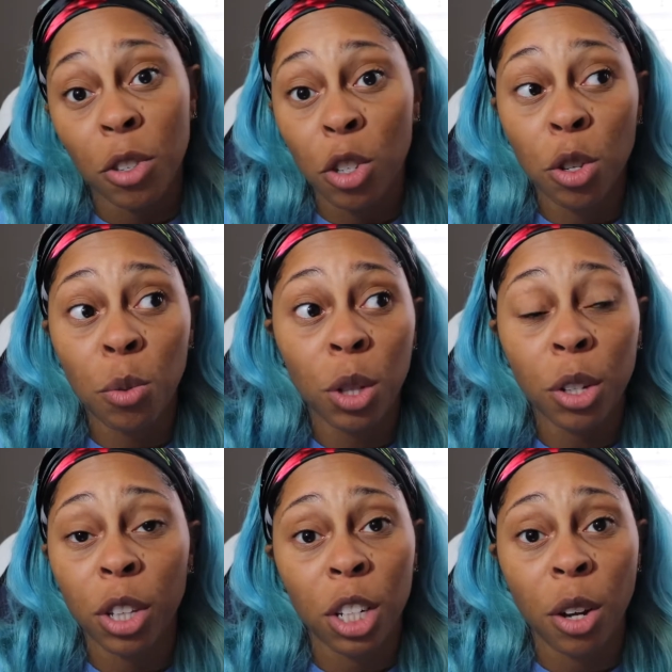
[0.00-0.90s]
You
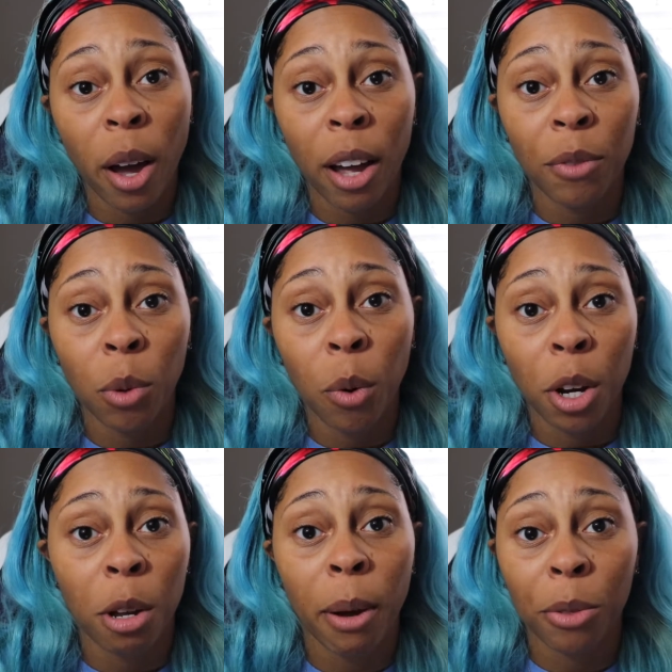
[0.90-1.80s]
literally don't have to
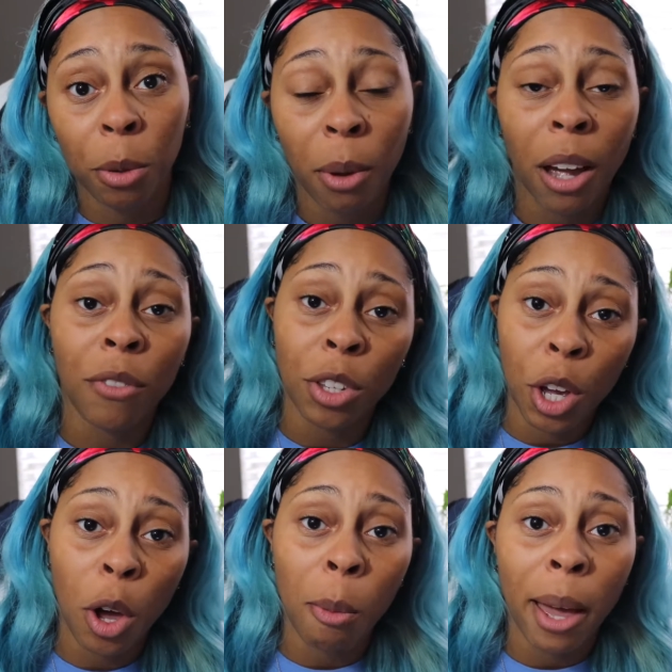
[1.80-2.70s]
worry about them having to
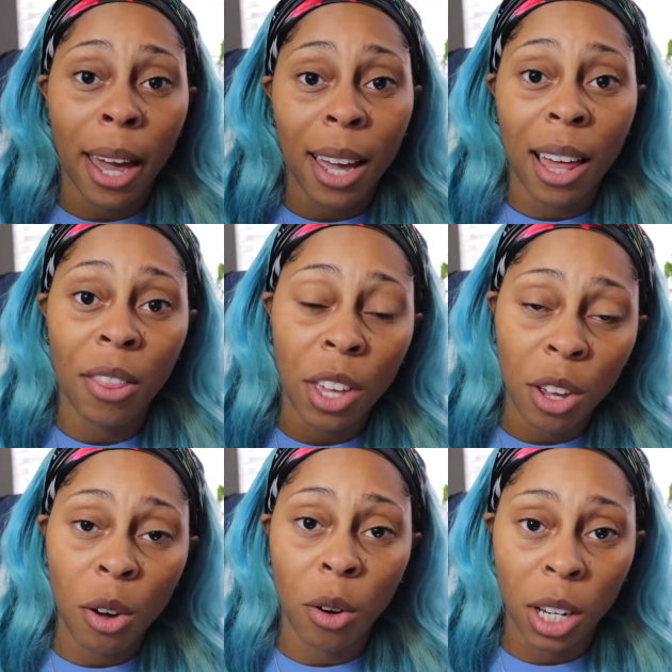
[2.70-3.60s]
go back and then
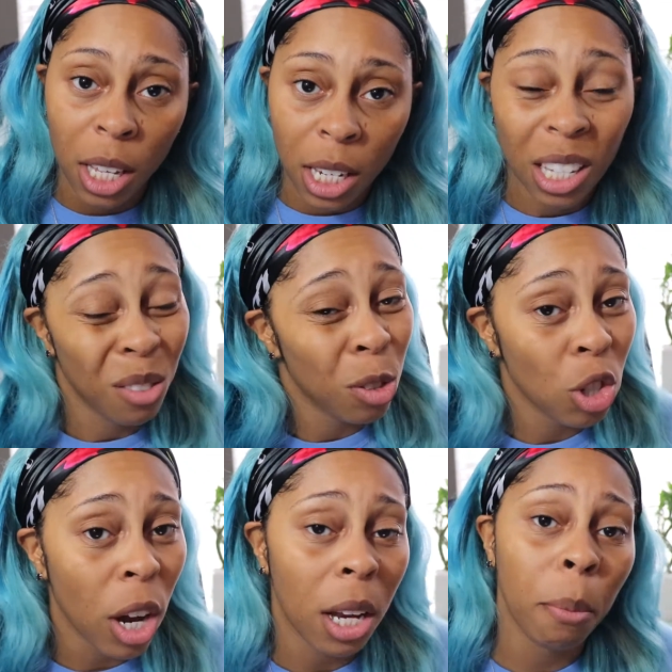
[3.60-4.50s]
going in and
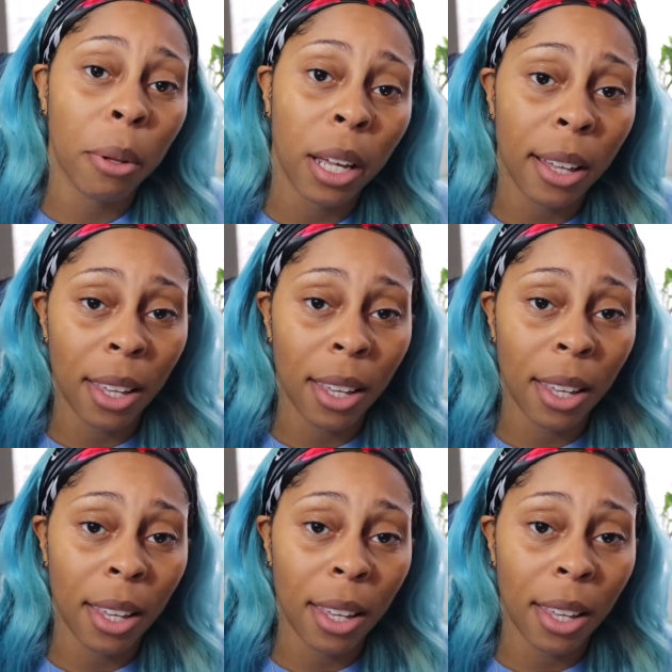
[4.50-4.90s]
trying to pluck